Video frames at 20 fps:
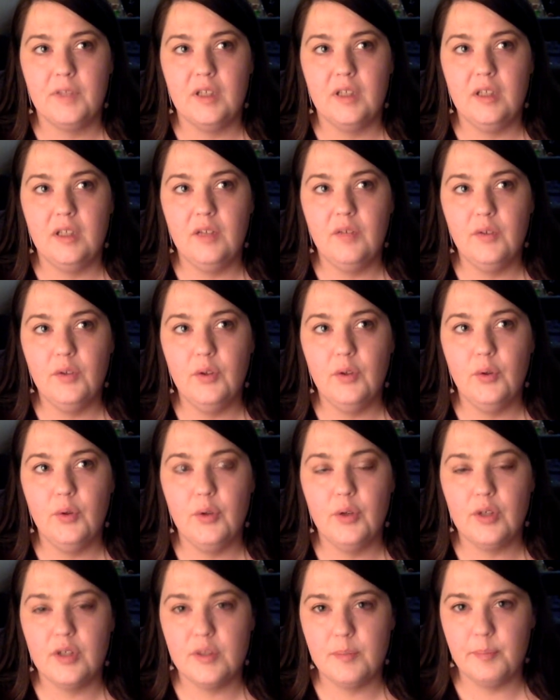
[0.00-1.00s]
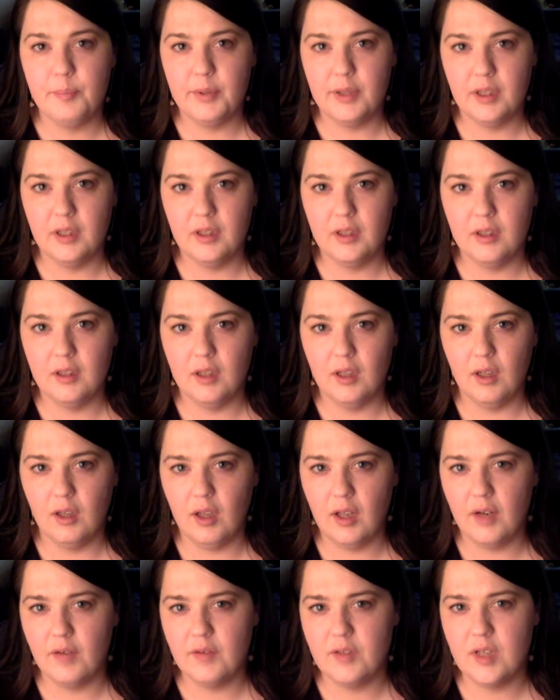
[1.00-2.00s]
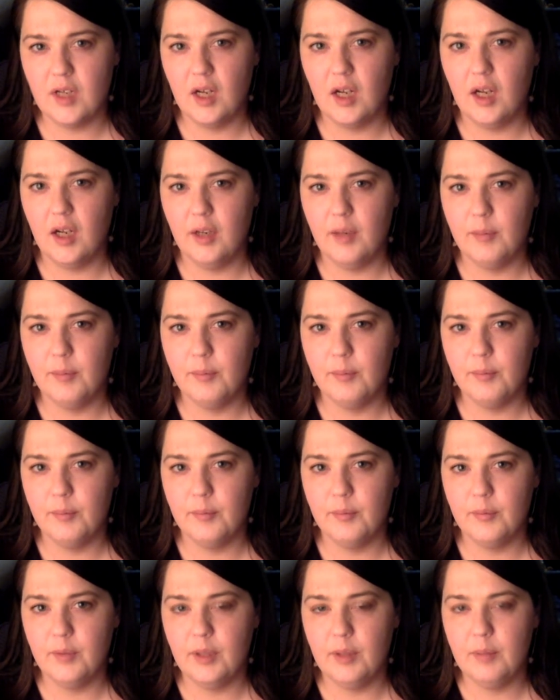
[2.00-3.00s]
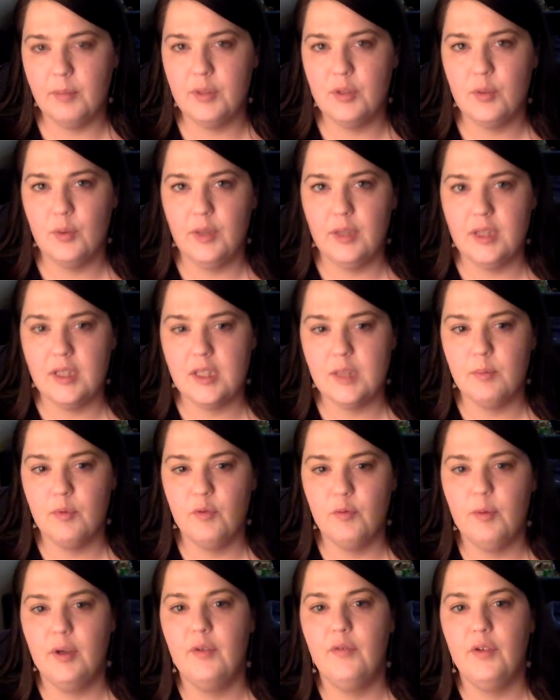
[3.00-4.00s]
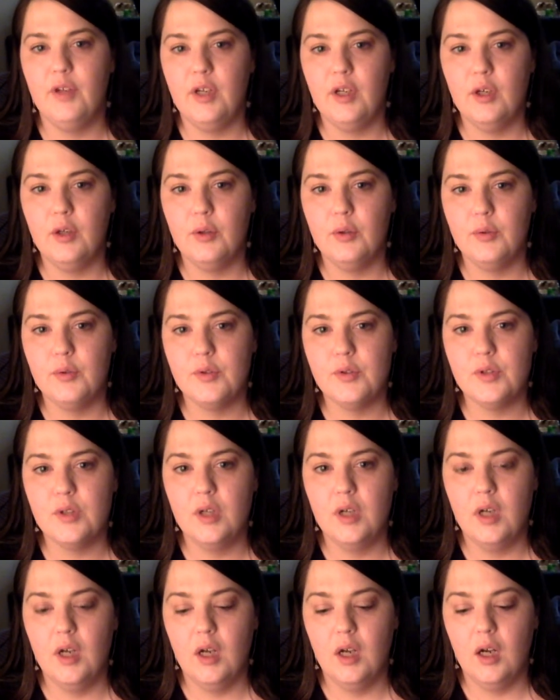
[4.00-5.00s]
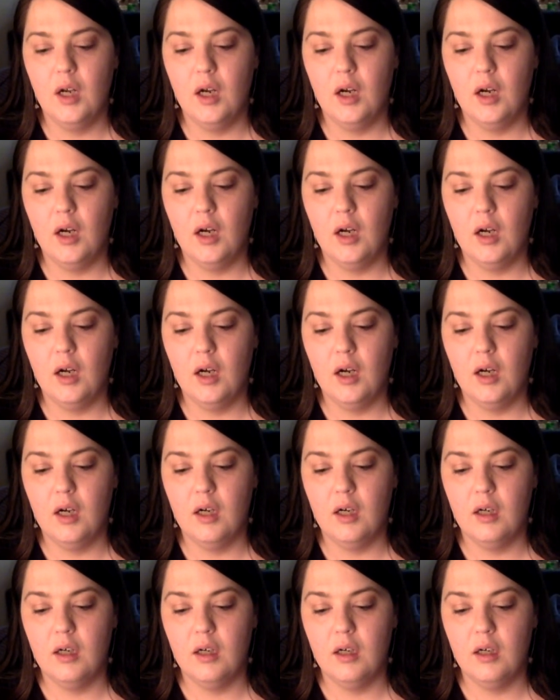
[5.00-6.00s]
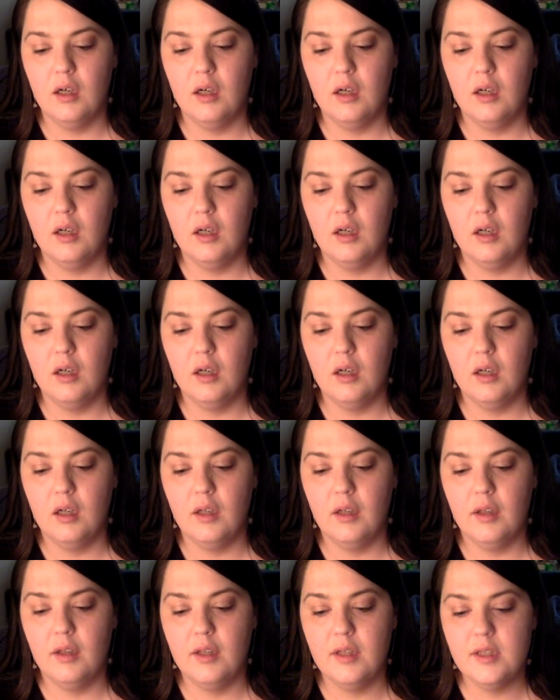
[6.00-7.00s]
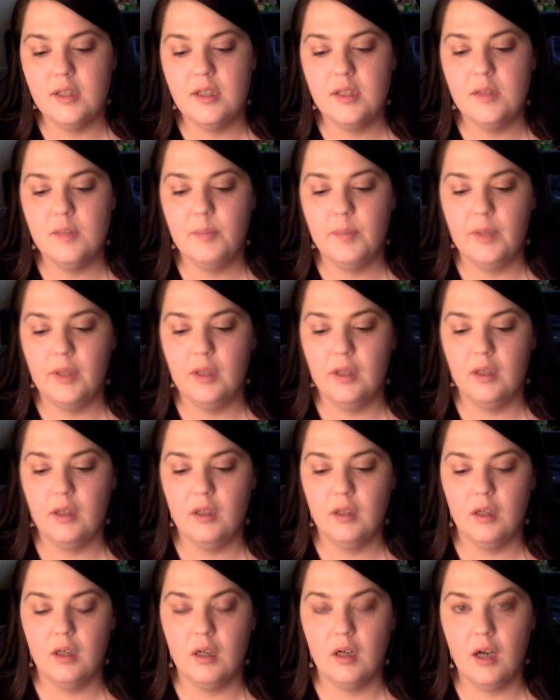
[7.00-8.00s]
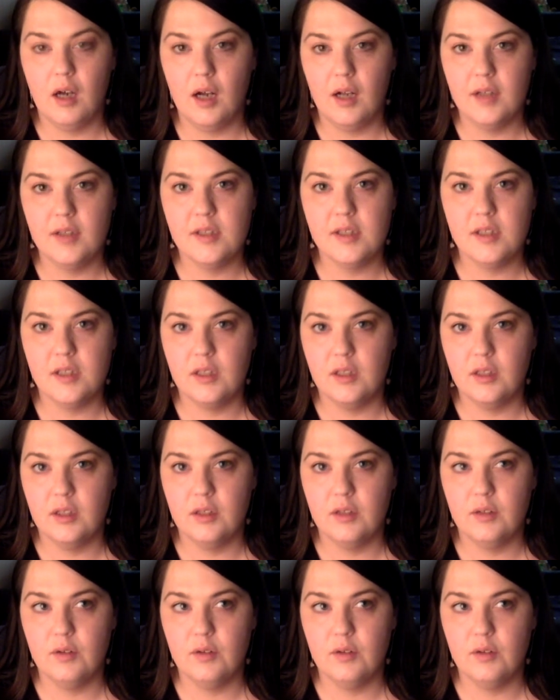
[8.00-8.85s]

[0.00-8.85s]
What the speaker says: even though there's been a lot of time in between some of my videos, uh, this has been a constant